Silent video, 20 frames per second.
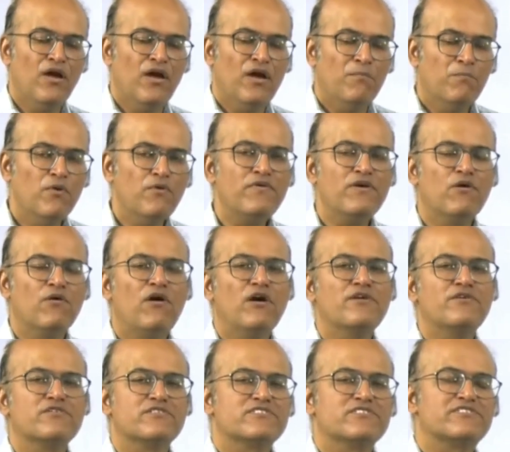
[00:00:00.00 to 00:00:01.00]
Moving
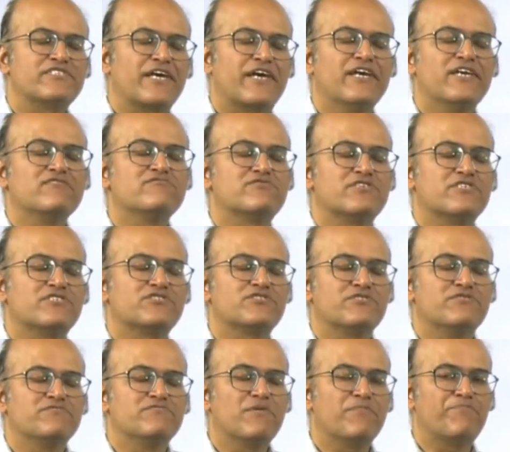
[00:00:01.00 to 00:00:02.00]
on to the second section
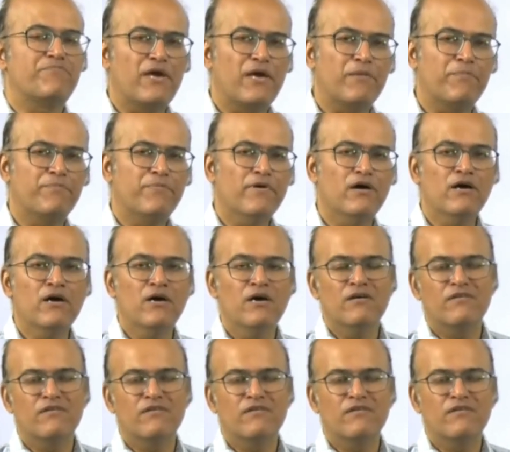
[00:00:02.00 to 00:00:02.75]
of the paper,